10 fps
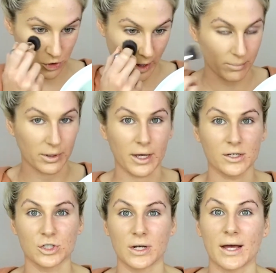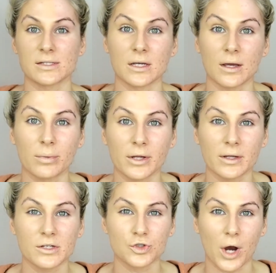application, it hasn't
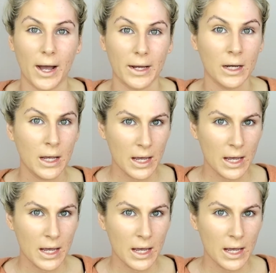completely dried.